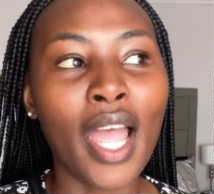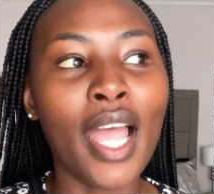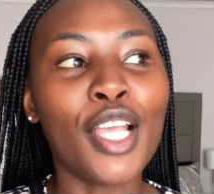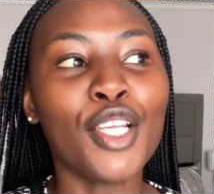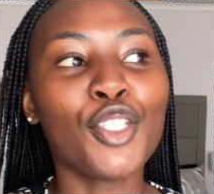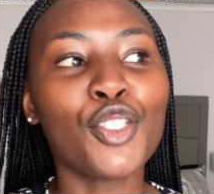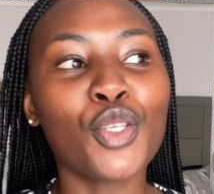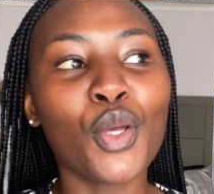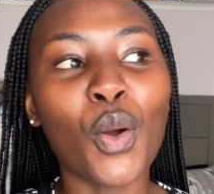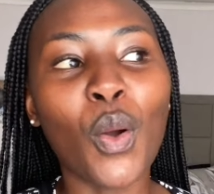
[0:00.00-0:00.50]

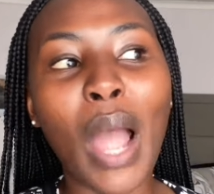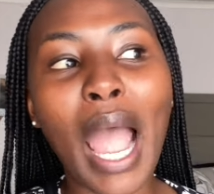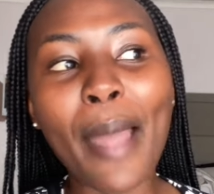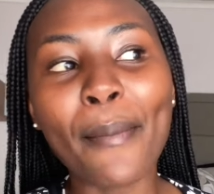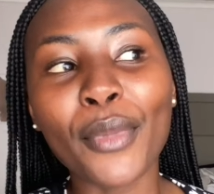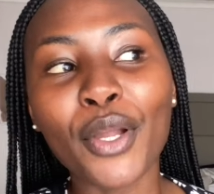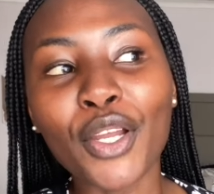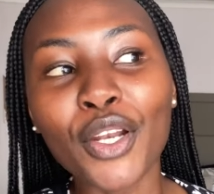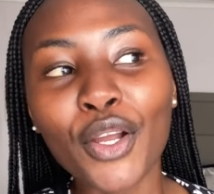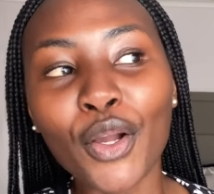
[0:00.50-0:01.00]
So I'm
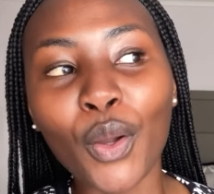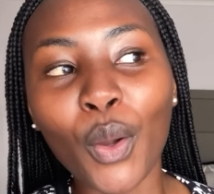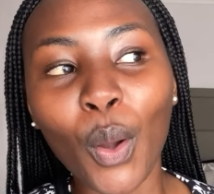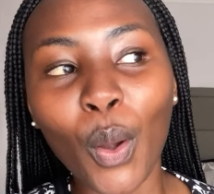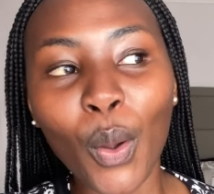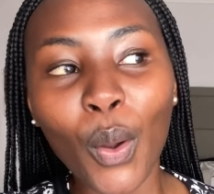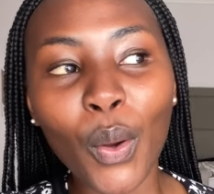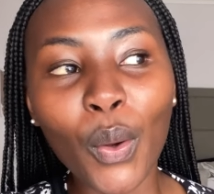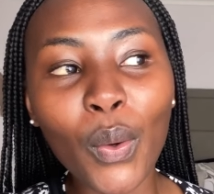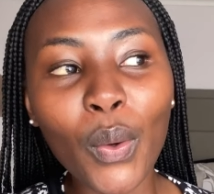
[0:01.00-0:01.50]
gonna
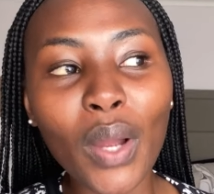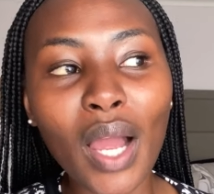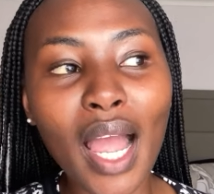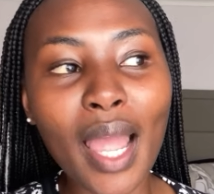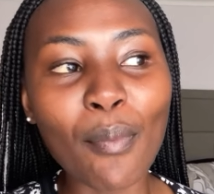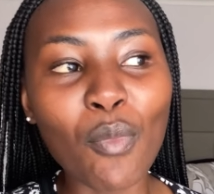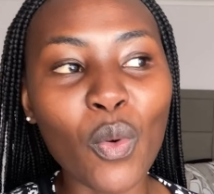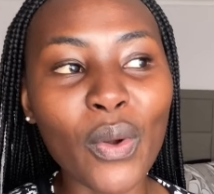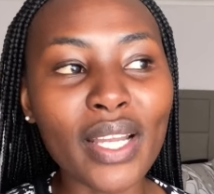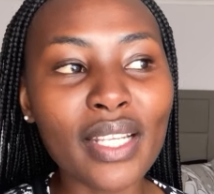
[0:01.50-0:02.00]
go.
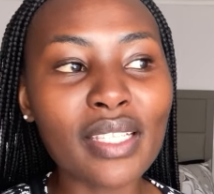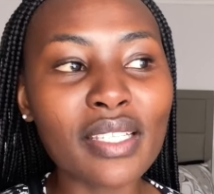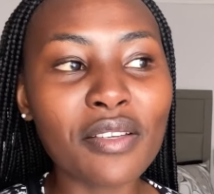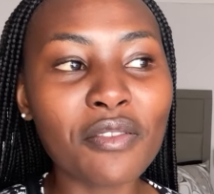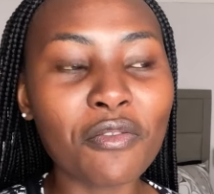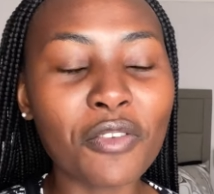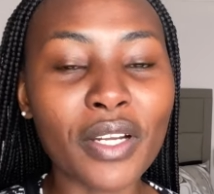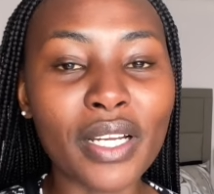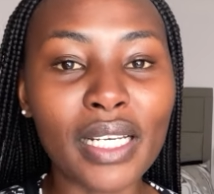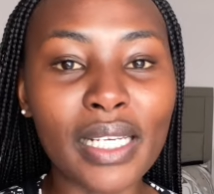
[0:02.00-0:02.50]
I'm waiting
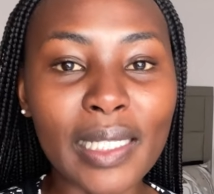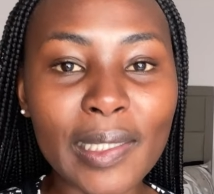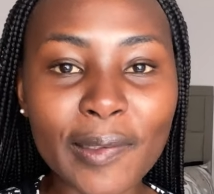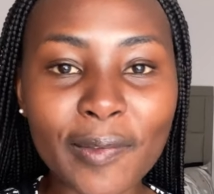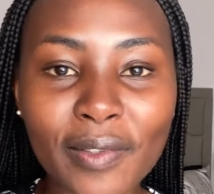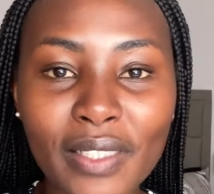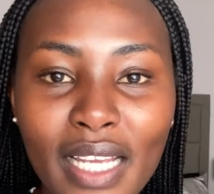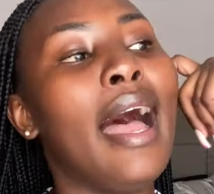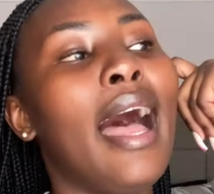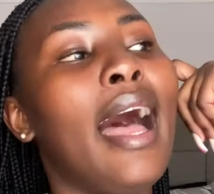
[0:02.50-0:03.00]
for a
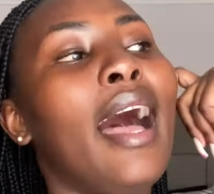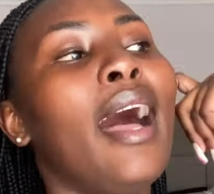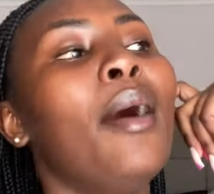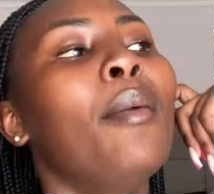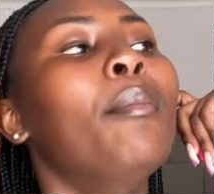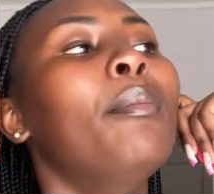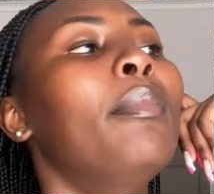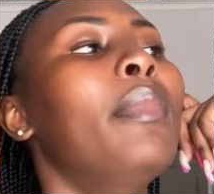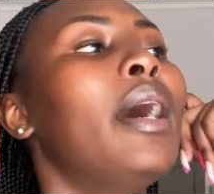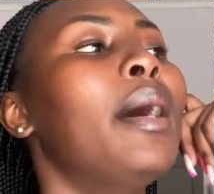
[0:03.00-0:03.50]
lift.
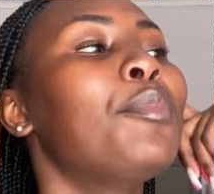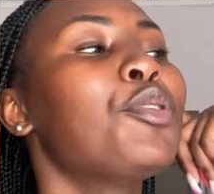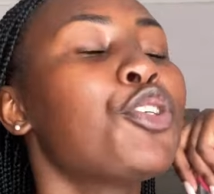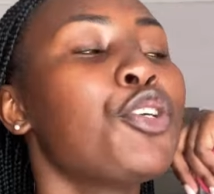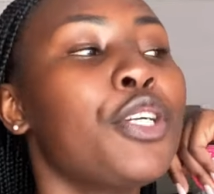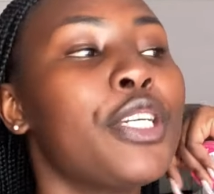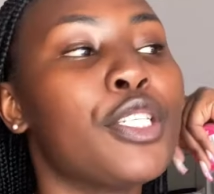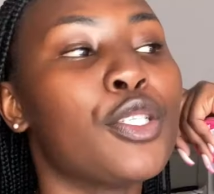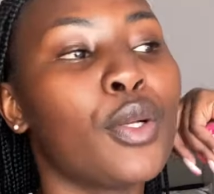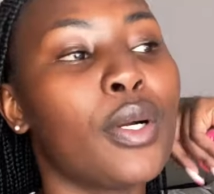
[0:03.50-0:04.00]
I'm sure
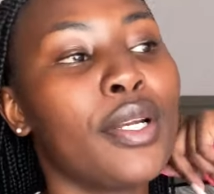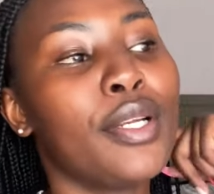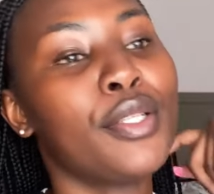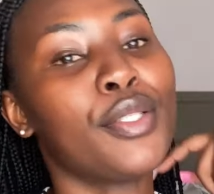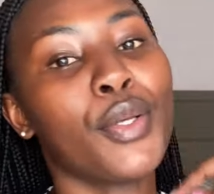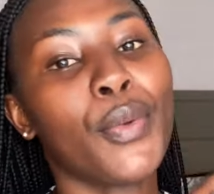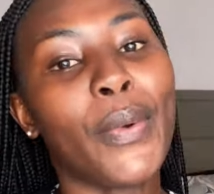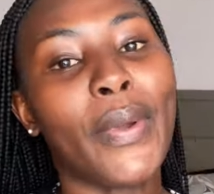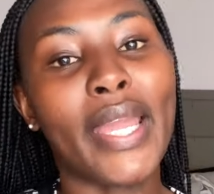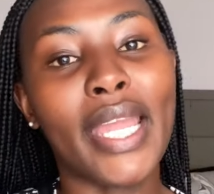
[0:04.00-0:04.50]
he's on his
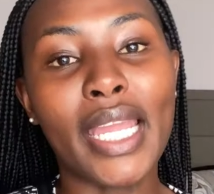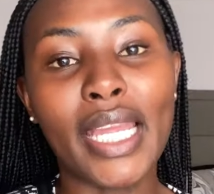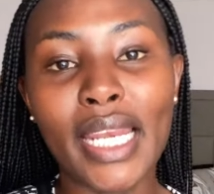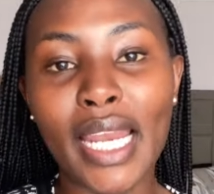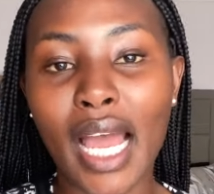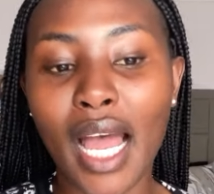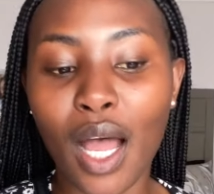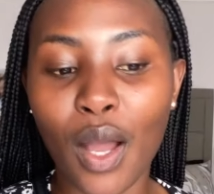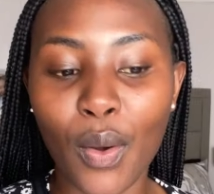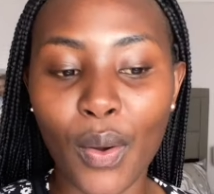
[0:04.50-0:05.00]
way
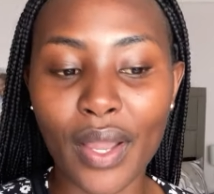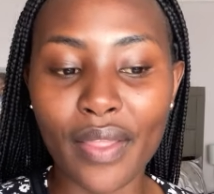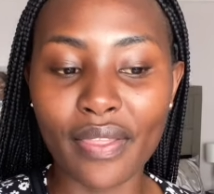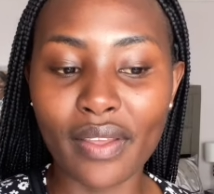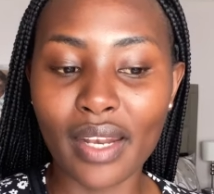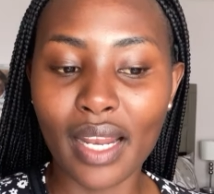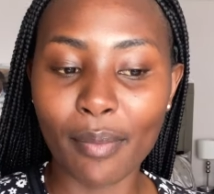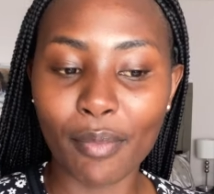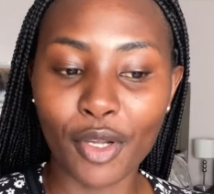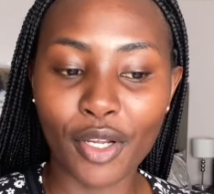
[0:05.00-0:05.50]
now, and then
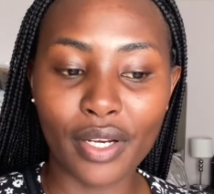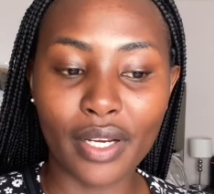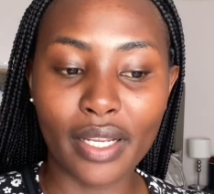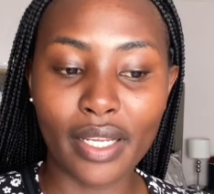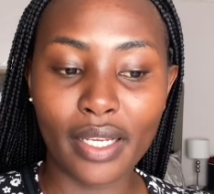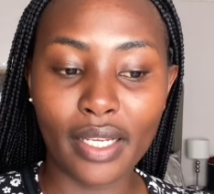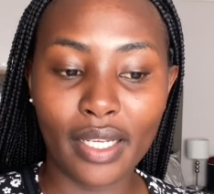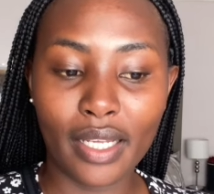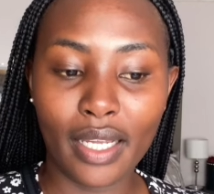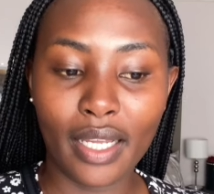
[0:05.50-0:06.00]
I'm
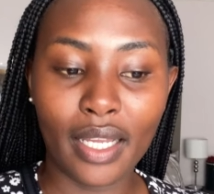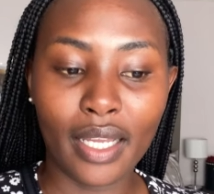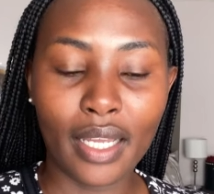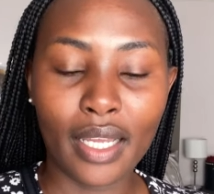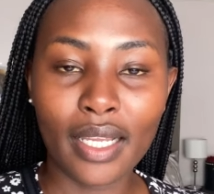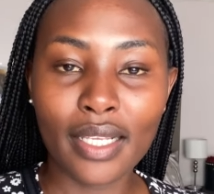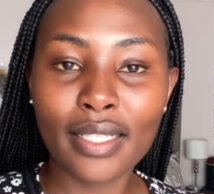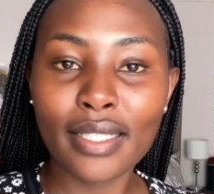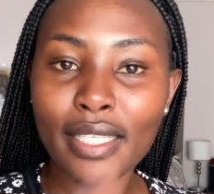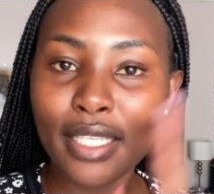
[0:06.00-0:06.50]
gonna
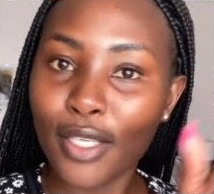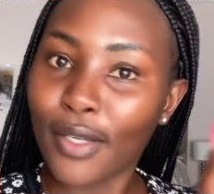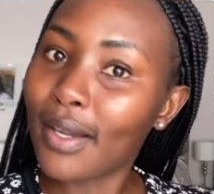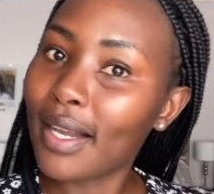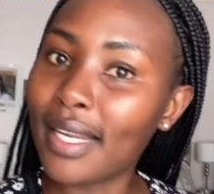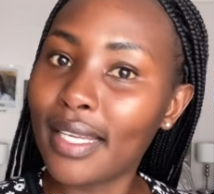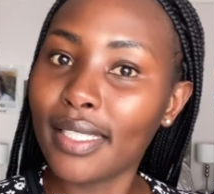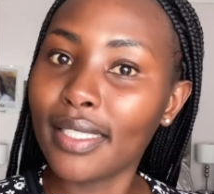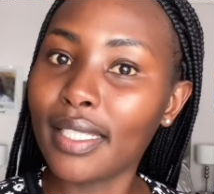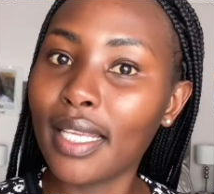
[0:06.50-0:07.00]
see you
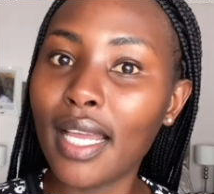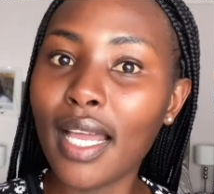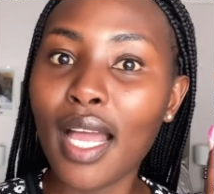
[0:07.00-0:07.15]
guys